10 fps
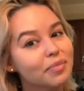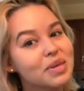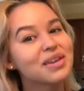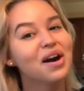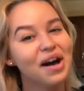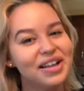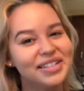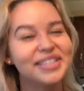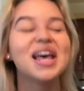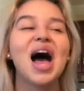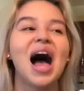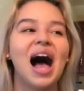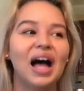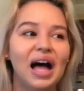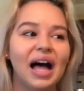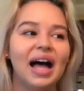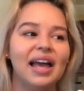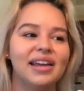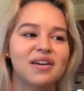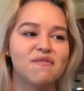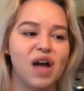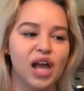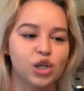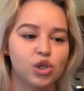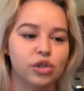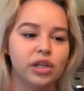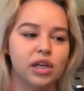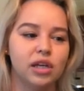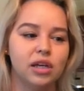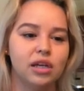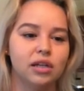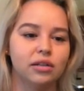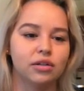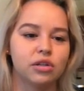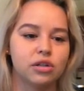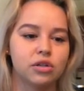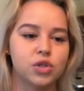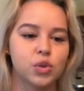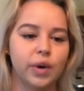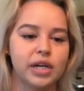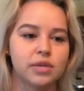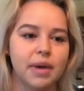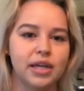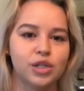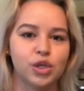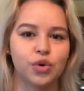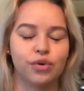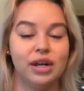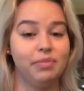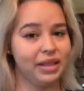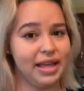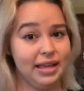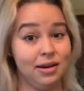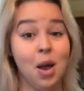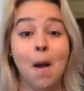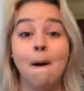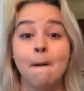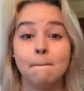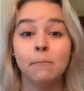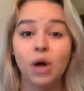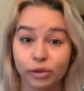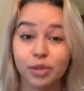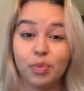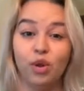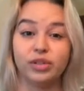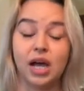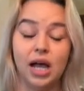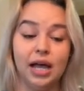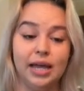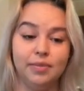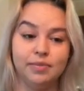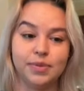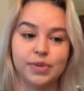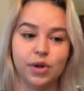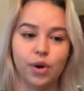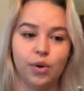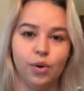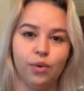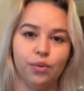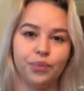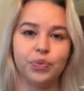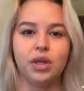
at because I have actually switched my degree plan multiple times. So,